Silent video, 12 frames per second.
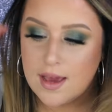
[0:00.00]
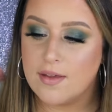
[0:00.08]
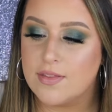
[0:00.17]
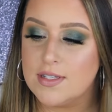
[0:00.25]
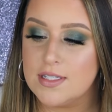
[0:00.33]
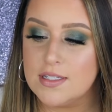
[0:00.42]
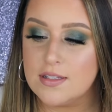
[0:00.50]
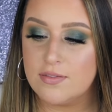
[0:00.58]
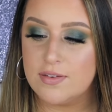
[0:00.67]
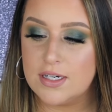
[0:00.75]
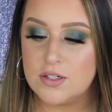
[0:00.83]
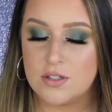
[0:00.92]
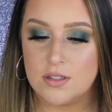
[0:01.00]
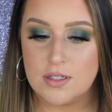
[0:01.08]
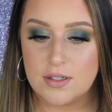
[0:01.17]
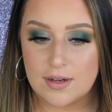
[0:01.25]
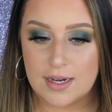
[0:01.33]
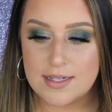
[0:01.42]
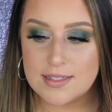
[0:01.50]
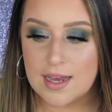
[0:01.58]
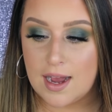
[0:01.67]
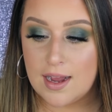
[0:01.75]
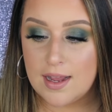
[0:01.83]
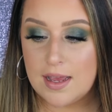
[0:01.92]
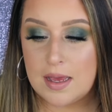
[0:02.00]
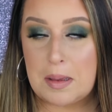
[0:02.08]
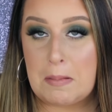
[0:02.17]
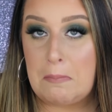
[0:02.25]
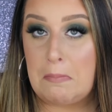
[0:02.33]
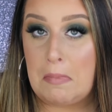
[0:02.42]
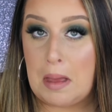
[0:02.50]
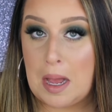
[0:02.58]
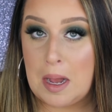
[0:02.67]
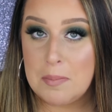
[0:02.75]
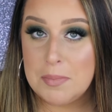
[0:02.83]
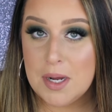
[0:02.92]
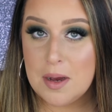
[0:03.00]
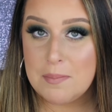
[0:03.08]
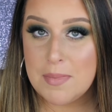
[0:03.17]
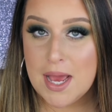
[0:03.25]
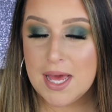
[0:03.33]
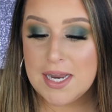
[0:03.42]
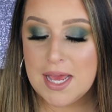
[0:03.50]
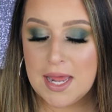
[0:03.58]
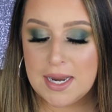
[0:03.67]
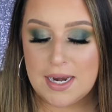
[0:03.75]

yeah, this is the finished look, you guys. I'm not mad at